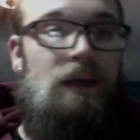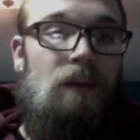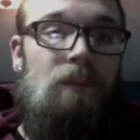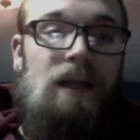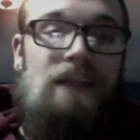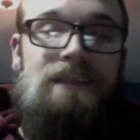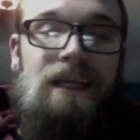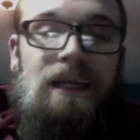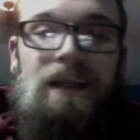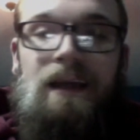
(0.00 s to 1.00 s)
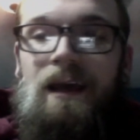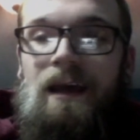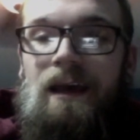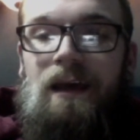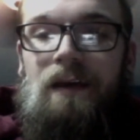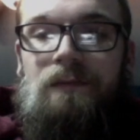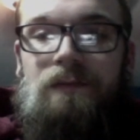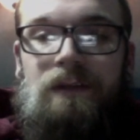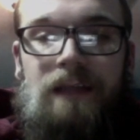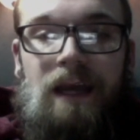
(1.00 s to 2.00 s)
Meditate
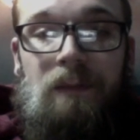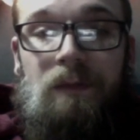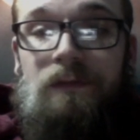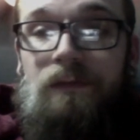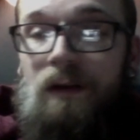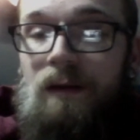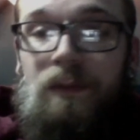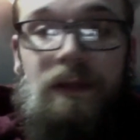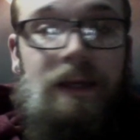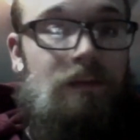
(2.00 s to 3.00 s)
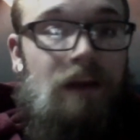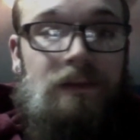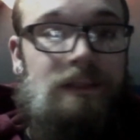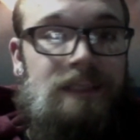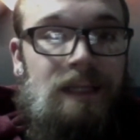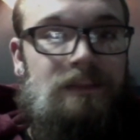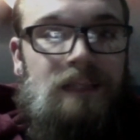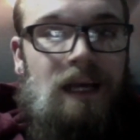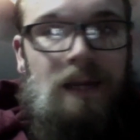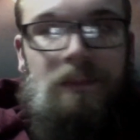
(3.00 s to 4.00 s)
every day, preferably around the same
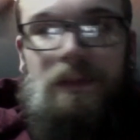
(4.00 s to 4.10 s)
time.